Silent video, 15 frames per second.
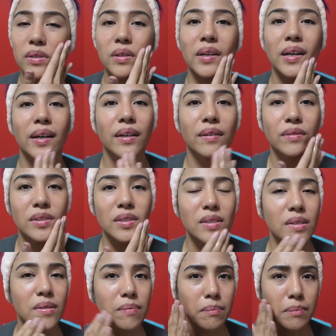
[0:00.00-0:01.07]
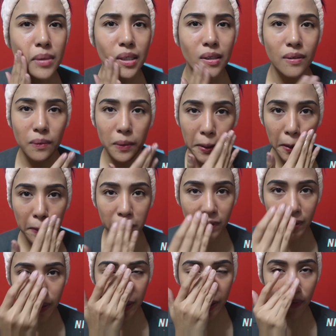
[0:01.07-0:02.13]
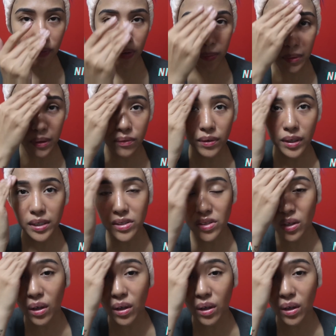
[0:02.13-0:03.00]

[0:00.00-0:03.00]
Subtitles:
to kind of just melt whatever I have on my face.